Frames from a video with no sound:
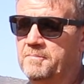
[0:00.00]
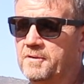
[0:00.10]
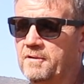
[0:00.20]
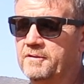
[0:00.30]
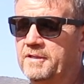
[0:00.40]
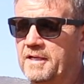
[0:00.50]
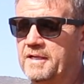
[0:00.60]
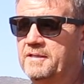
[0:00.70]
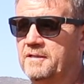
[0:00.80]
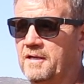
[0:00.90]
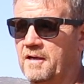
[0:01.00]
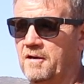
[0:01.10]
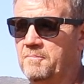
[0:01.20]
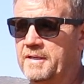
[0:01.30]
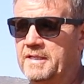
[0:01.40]
calculate
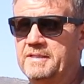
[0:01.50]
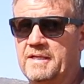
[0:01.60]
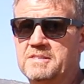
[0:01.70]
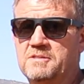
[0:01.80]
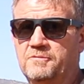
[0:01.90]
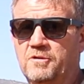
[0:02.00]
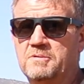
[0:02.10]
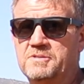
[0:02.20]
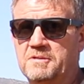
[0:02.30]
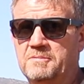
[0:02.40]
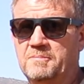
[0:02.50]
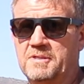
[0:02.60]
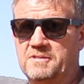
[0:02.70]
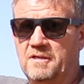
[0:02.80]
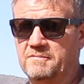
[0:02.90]
how many tons of Rooibos tea we
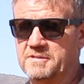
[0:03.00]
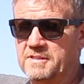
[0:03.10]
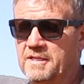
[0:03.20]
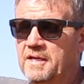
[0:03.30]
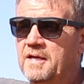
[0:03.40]
must harvest,